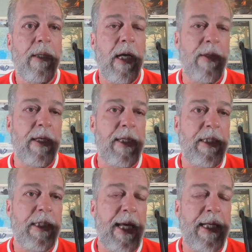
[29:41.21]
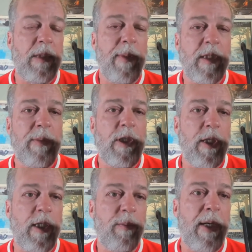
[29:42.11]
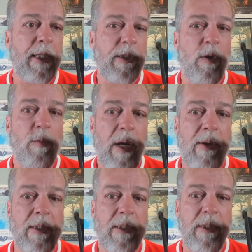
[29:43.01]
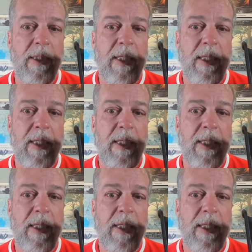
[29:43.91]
and that each case must be judged by its own merits.